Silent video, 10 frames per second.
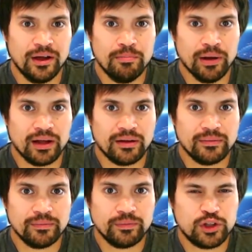but
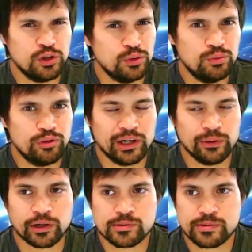do you really
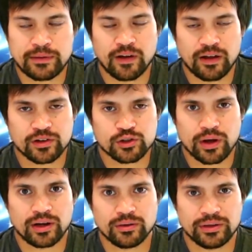want to spend 500
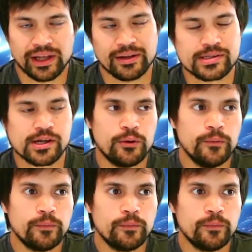grand on yeah so